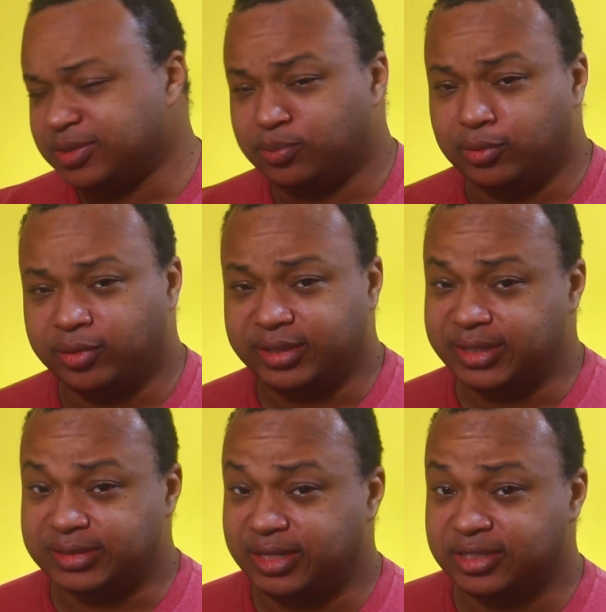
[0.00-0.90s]
board
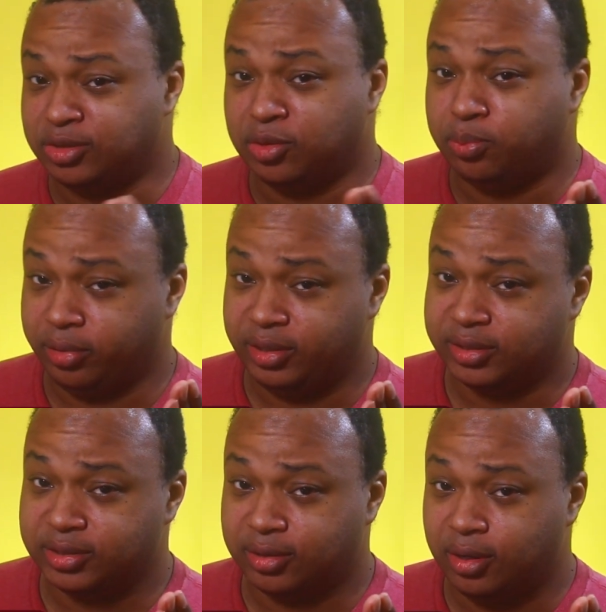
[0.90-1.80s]
is there's no
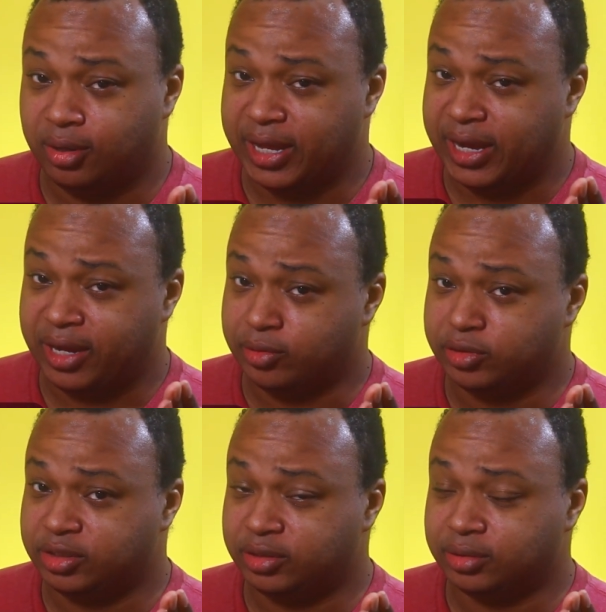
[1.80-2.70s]
pre-installed I O
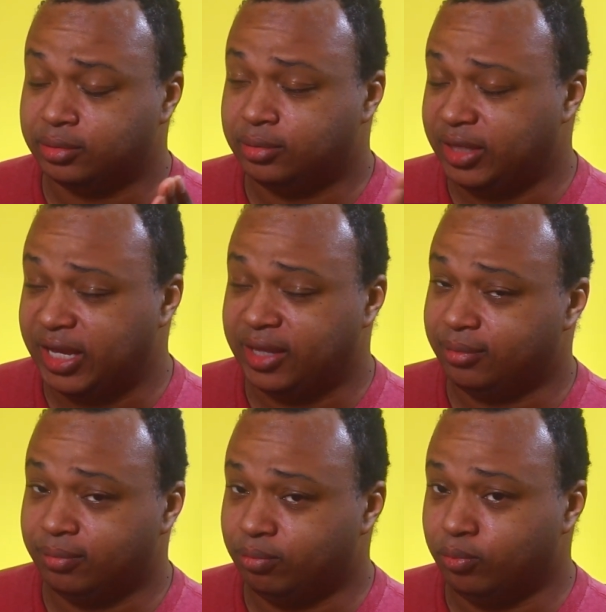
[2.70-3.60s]
shield. That
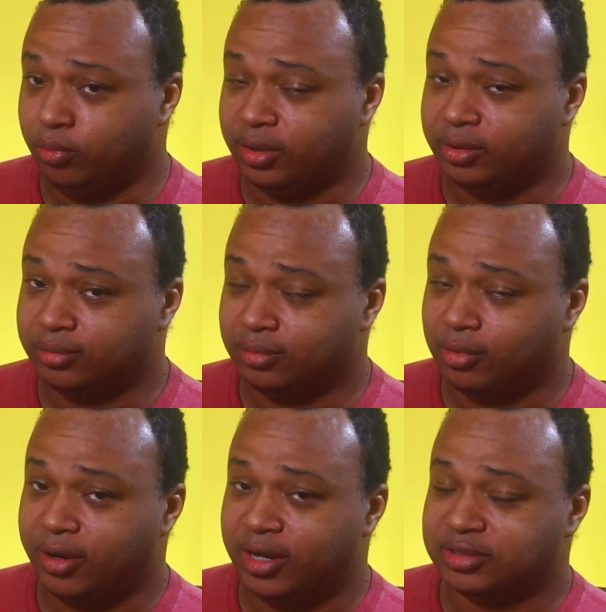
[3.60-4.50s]
really
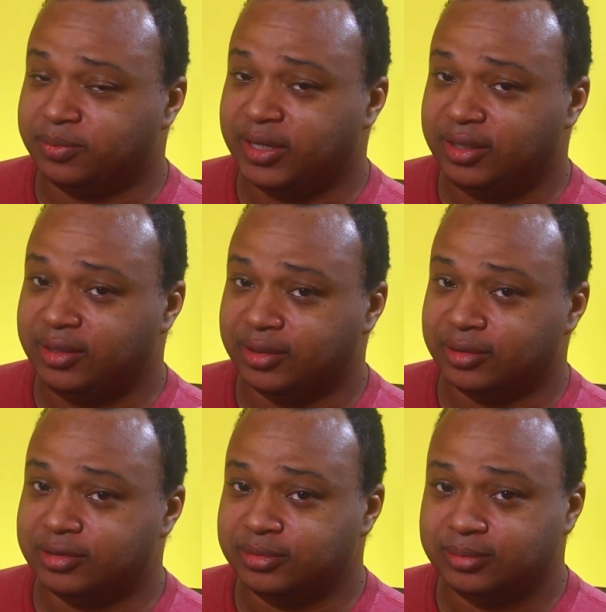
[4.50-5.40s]
grinds my
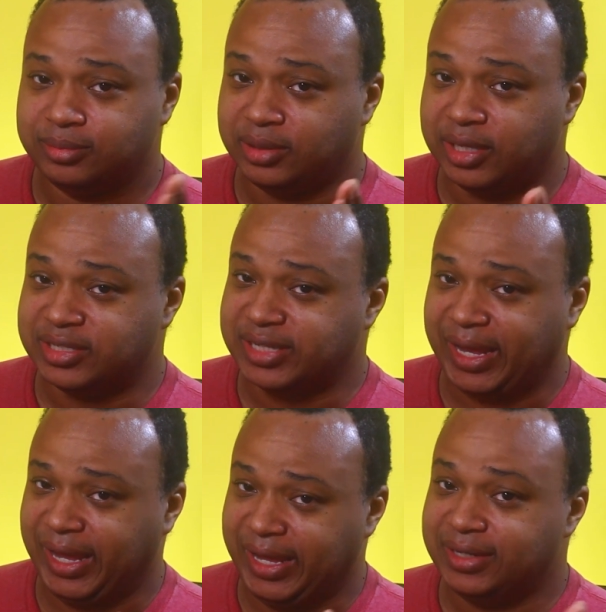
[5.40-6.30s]
gears, because
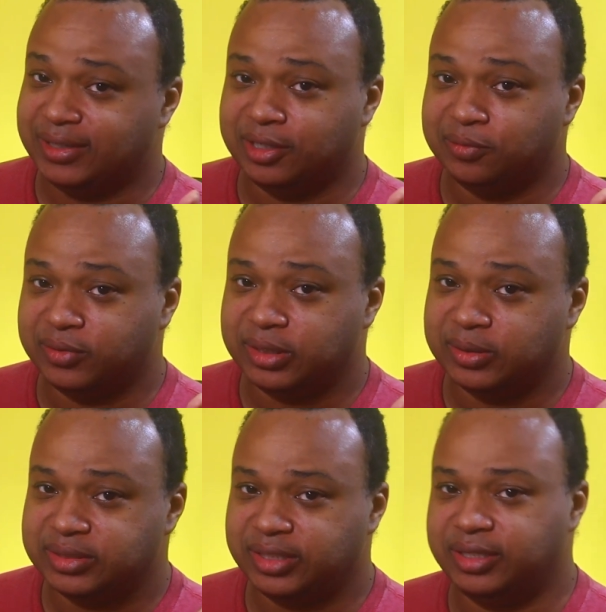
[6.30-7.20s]
I hate dealing with
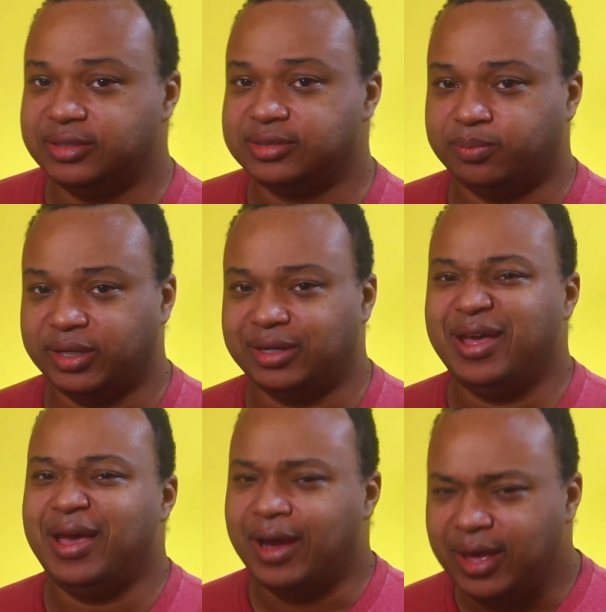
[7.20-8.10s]
those things. But
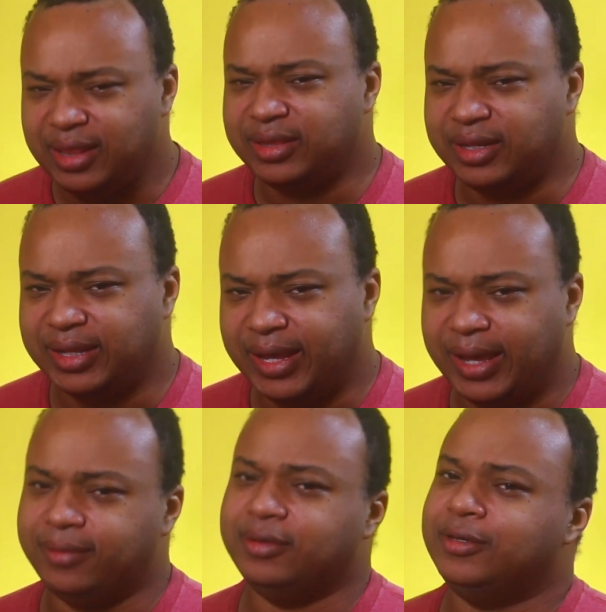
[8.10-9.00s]
other than
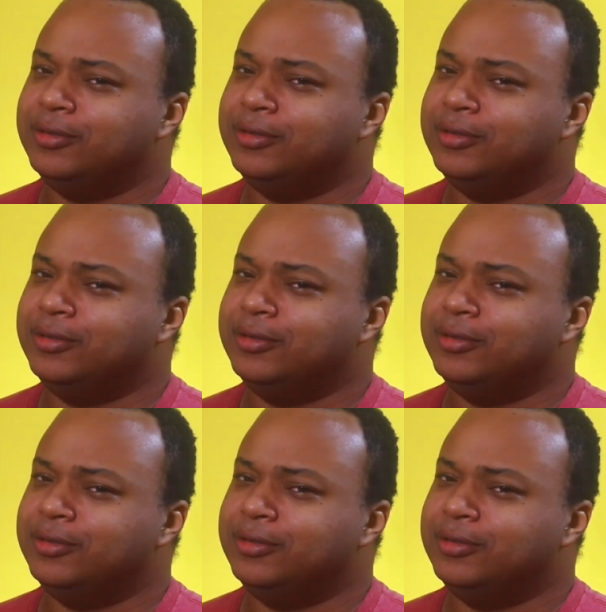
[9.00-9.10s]
that,